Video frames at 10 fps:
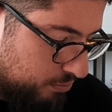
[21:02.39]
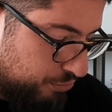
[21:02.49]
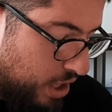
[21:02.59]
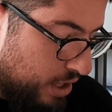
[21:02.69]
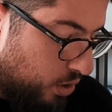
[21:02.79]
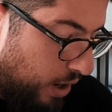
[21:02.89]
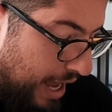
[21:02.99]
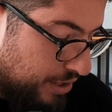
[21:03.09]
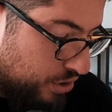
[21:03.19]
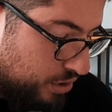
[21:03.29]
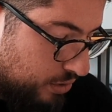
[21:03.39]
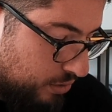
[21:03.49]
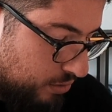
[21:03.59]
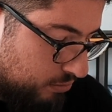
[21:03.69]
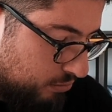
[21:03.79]
collage,
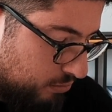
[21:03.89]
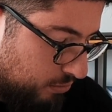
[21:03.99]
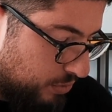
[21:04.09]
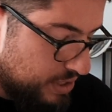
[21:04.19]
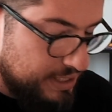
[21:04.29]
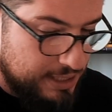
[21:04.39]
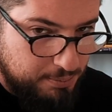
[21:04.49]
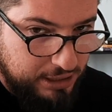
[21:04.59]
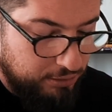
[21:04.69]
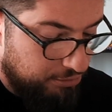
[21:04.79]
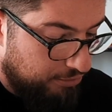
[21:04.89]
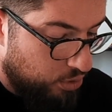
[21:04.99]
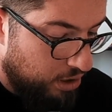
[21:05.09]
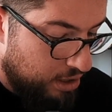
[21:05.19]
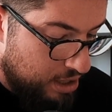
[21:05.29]
which is a split of
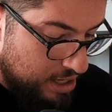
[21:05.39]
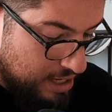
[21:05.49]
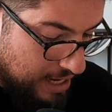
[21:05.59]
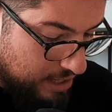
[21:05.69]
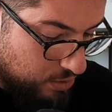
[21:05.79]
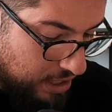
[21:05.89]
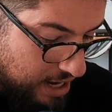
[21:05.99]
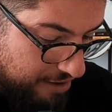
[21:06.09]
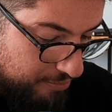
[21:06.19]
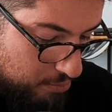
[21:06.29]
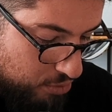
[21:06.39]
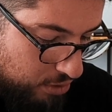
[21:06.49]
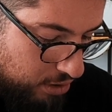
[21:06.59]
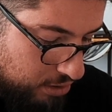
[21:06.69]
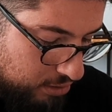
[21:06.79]
4, and you can have
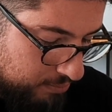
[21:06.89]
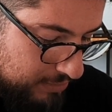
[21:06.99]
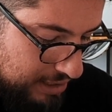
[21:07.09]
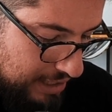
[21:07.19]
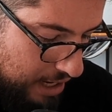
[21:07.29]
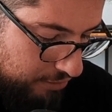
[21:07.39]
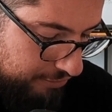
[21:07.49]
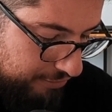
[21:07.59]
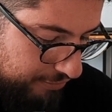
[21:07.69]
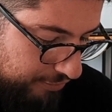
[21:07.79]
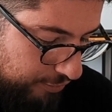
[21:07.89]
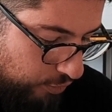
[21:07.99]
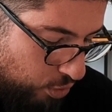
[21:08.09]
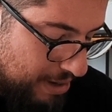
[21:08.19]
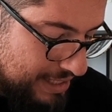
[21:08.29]
more kind of
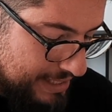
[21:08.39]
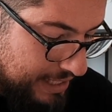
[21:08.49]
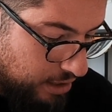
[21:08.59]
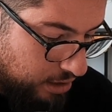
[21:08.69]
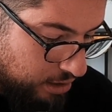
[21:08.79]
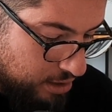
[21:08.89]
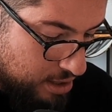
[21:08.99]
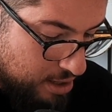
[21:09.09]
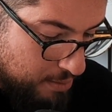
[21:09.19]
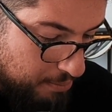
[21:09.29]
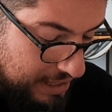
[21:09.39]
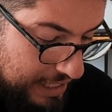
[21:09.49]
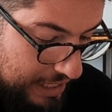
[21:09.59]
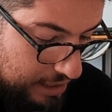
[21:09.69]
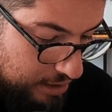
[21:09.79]
formats there. But
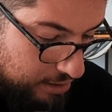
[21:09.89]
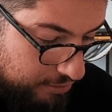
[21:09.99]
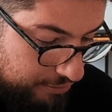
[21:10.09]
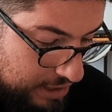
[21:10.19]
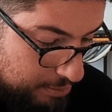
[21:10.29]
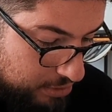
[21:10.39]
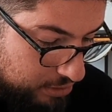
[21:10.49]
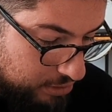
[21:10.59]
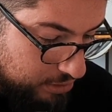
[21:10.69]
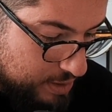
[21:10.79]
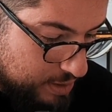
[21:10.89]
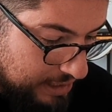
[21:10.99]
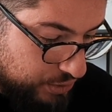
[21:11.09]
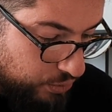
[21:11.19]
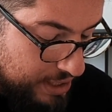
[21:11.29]
then, for example, on the split
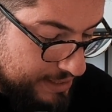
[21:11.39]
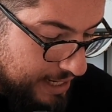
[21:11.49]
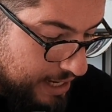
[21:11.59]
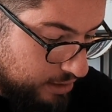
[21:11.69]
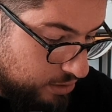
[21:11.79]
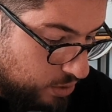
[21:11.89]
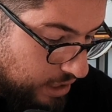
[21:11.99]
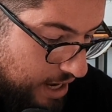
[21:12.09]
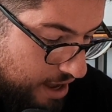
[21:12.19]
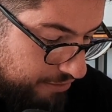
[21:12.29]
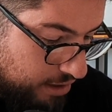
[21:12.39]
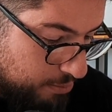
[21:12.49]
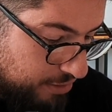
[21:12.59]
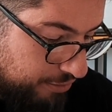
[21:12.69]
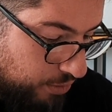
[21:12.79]
screen side, you can have a
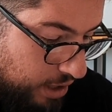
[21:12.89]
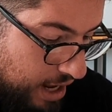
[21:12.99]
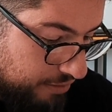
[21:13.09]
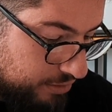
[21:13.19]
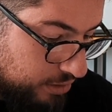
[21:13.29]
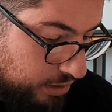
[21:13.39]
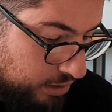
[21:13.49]
before and after.